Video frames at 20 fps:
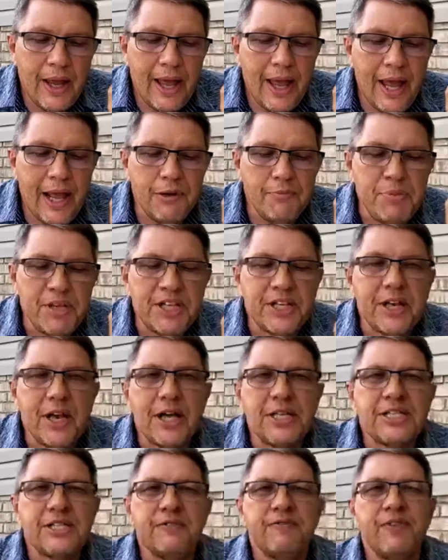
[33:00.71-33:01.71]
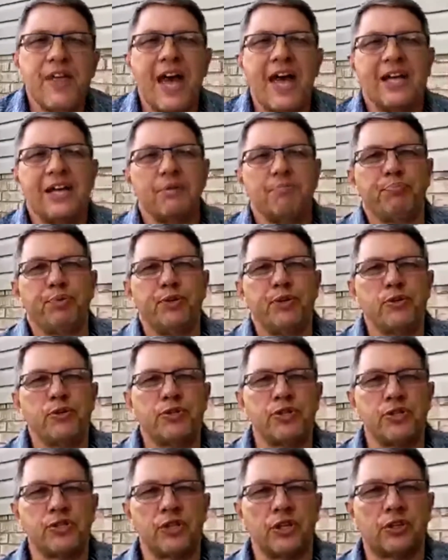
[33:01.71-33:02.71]
and because of that it
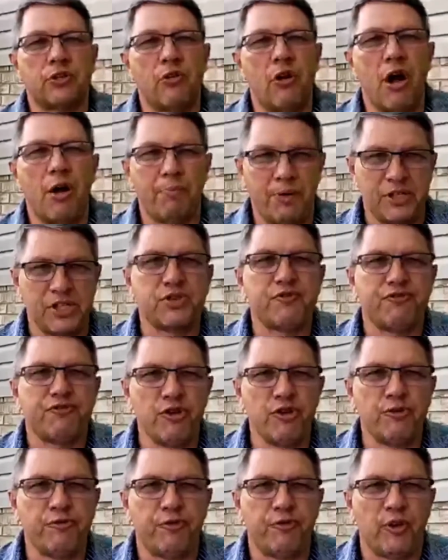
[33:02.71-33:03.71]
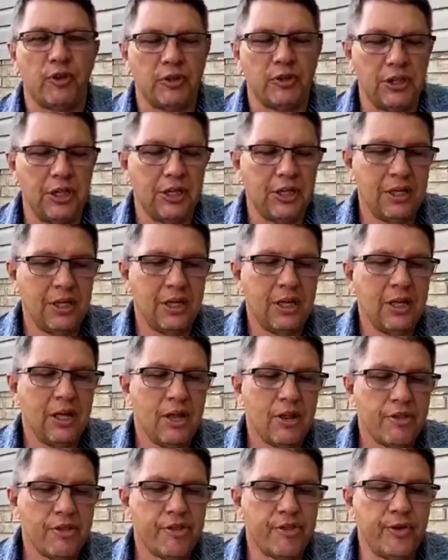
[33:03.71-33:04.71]
produces a crop. It's fruitful
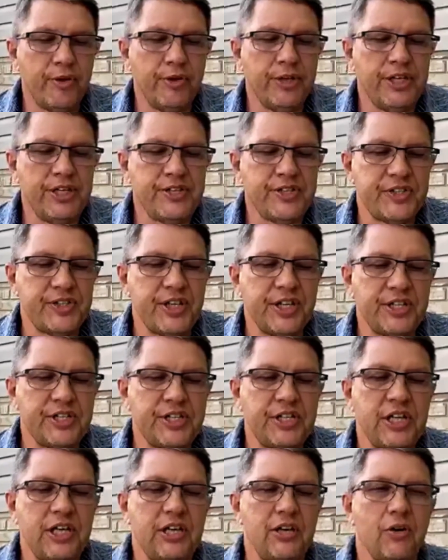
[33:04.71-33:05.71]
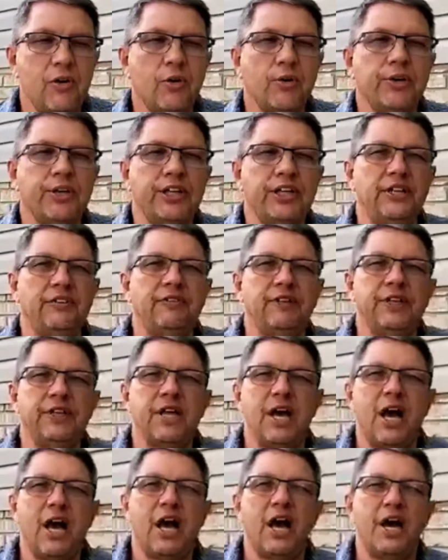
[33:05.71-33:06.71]
30, 60, or
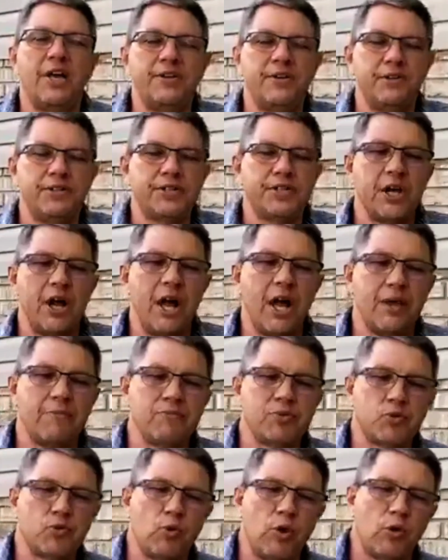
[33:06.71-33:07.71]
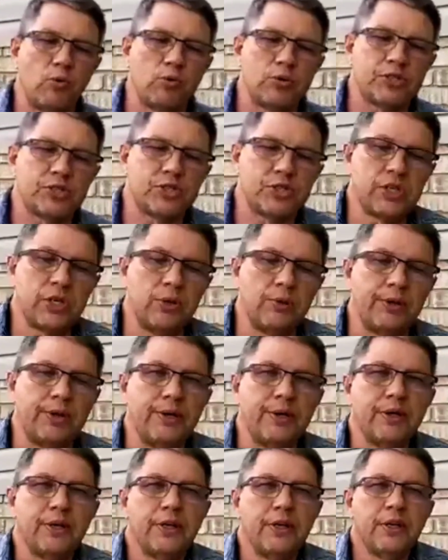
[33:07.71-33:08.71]
even 100 times what was sown.
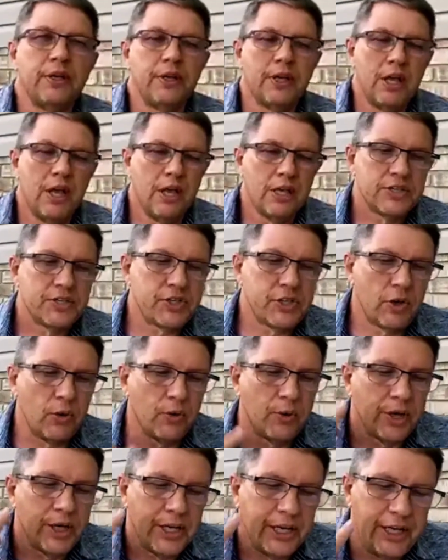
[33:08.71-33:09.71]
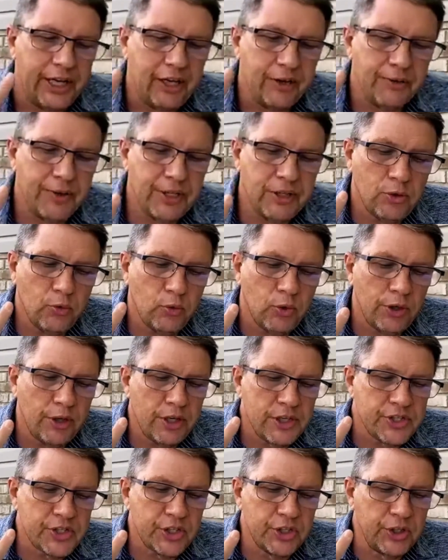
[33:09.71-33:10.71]
So hearing the
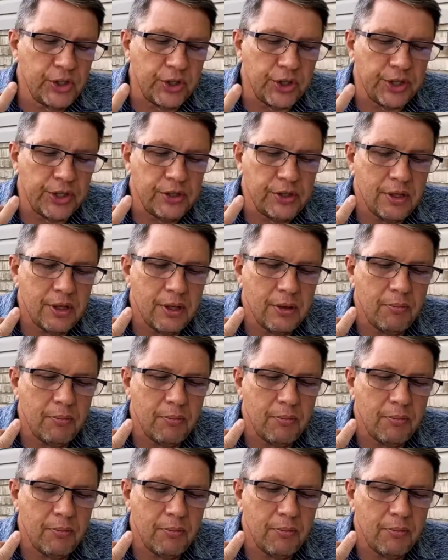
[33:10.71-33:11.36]
word is good.